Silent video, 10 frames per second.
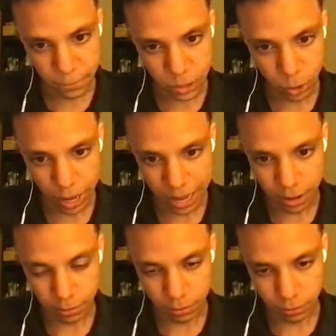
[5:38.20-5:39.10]
You
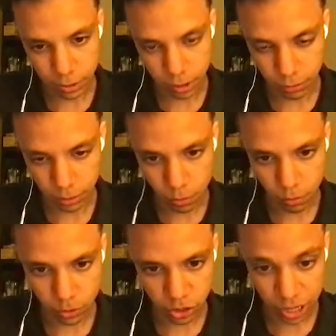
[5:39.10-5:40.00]
have different
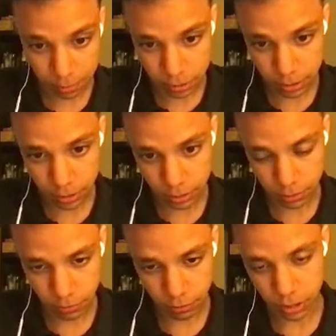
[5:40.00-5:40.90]
shapes
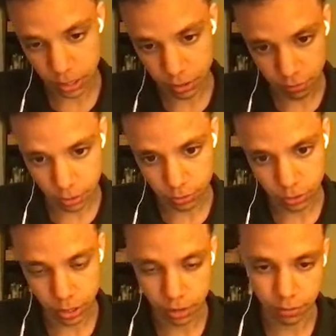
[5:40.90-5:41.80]
for the LFO.
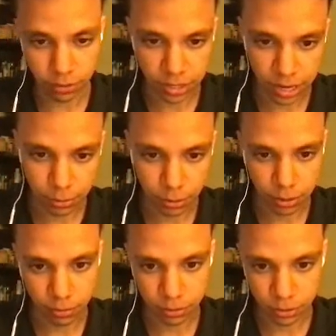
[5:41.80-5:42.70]
So you have sine
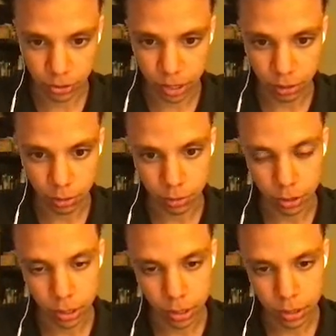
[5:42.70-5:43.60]
wave, triangle,
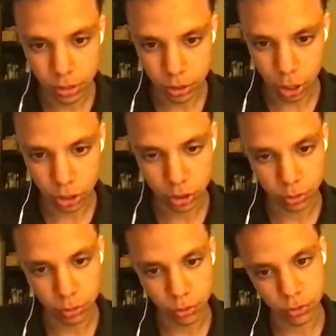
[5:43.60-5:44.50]

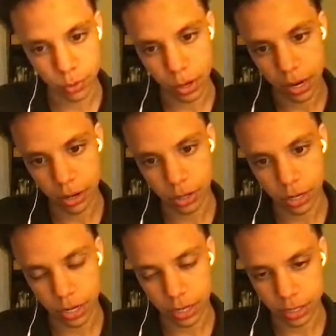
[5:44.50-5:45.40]
sawtooth, square,
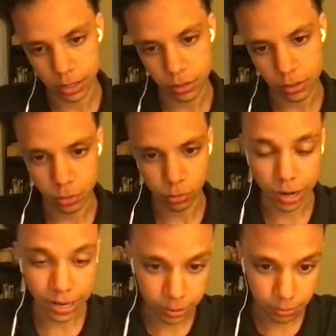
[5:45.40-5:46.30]
and
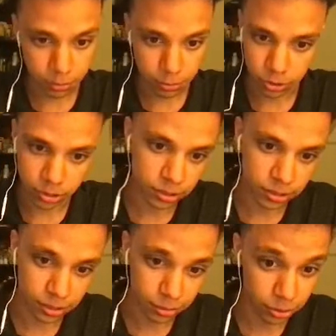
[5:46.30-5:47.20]
random, which is
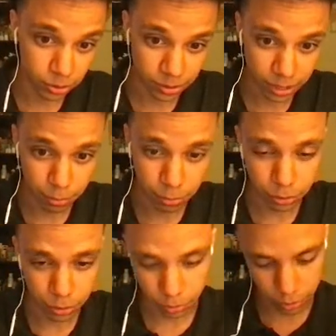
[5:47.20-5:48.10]
essentially just sample
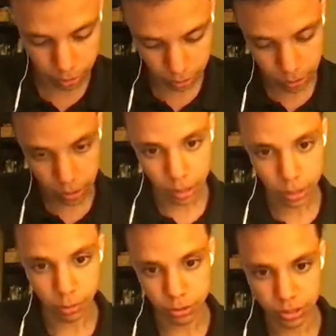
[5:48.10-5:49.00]
and hold,
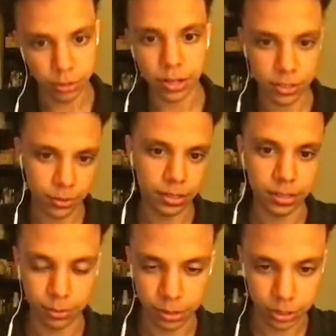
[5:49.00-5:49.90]
which is not routed to
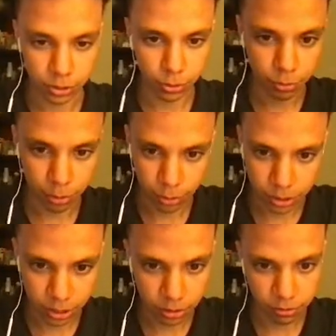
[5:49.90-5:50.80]
anything right now, so you won't be able
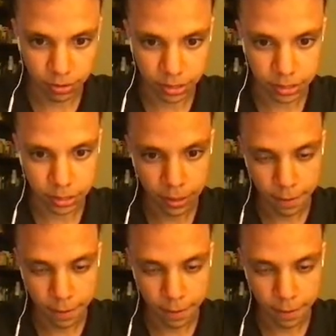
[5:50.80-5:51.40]
to hear the effect.